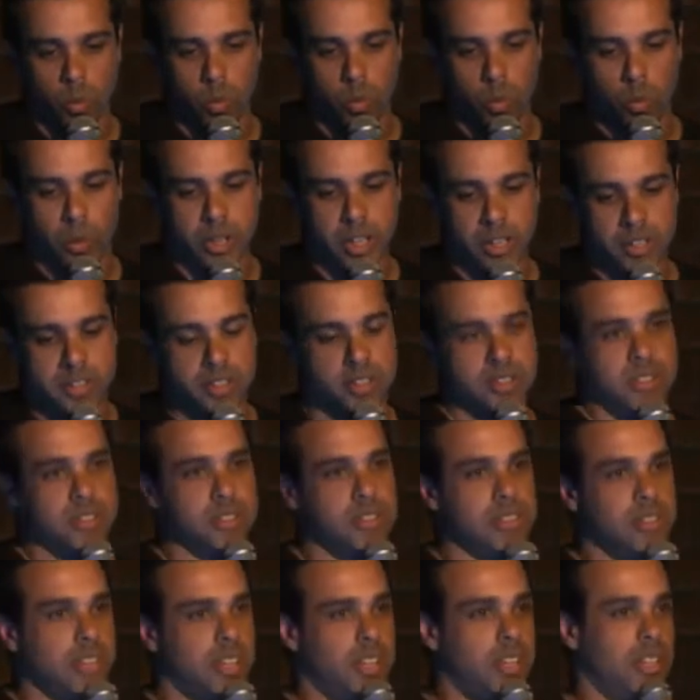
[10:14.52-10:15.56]
Wix,
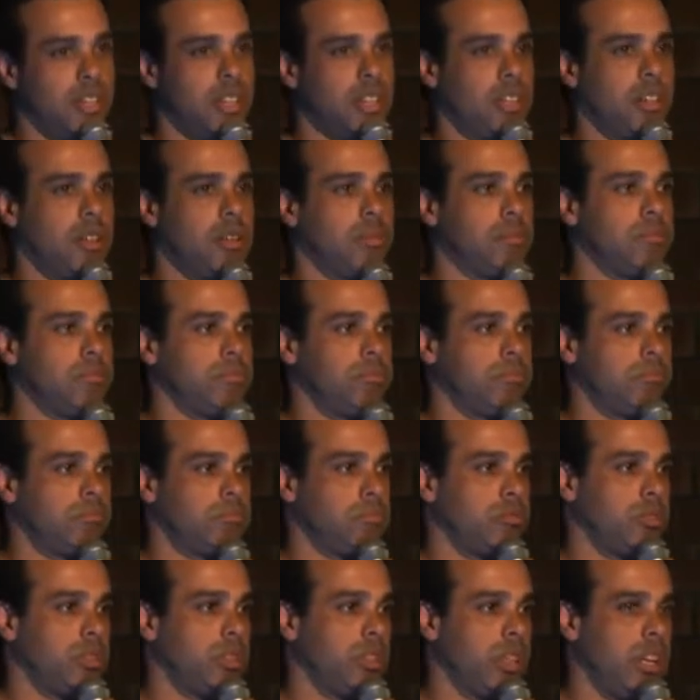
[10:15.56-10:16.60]

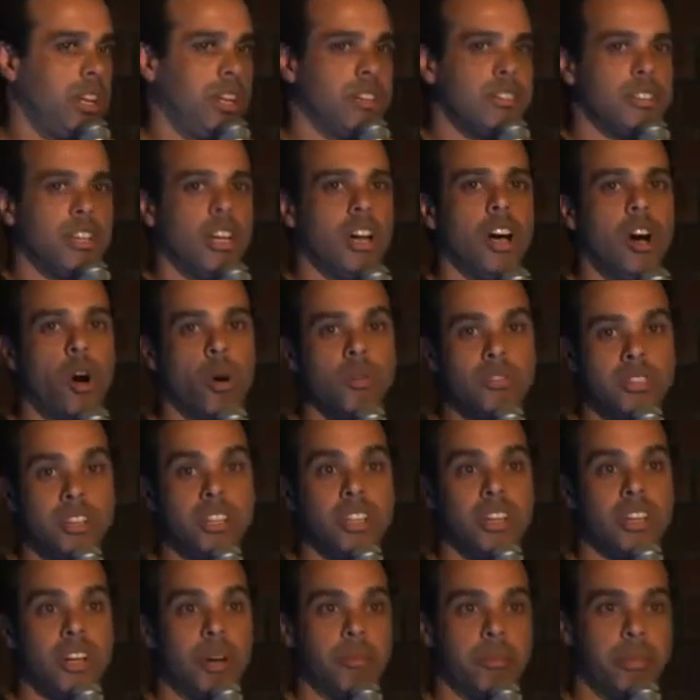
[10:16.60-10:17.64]
as a
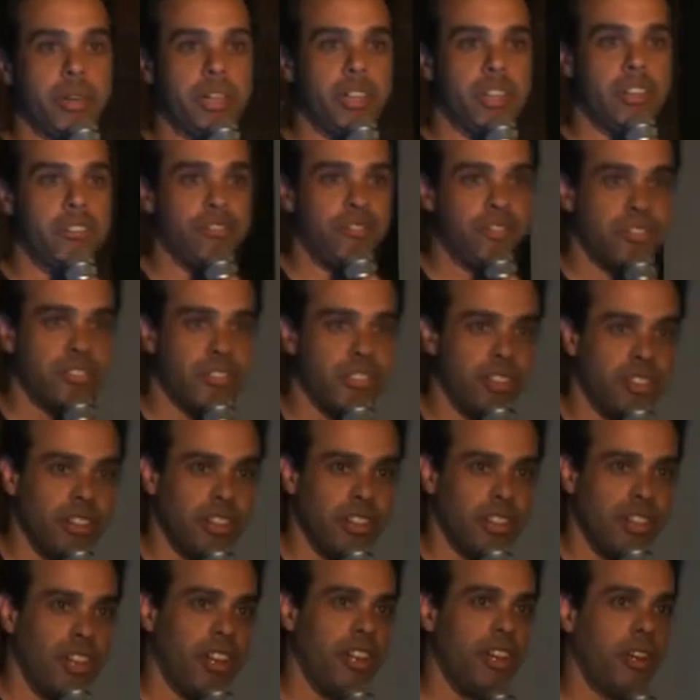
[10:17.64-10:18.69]
hosting company,
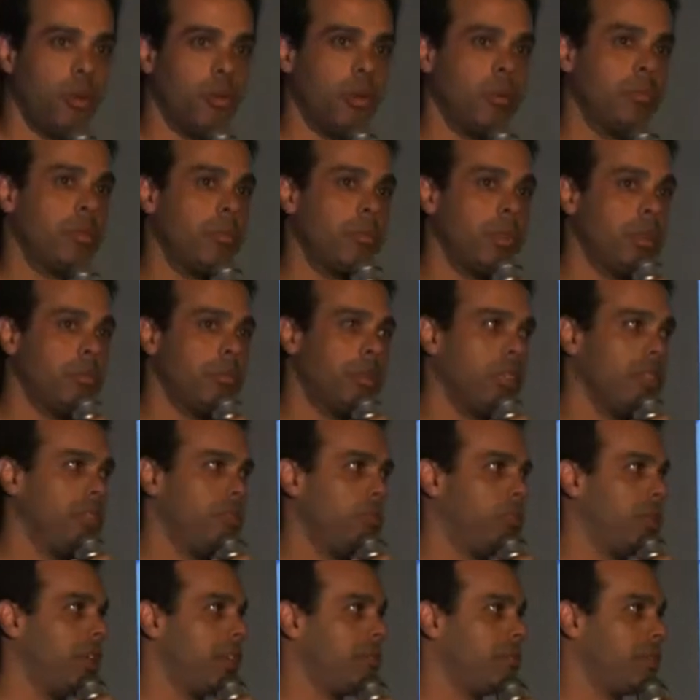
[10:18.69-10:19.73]
when people
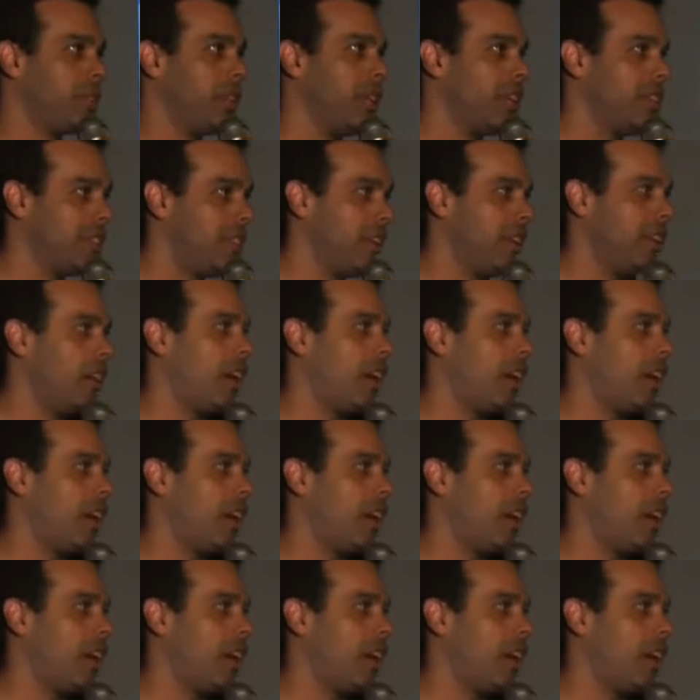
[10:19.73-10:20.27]
build websites, they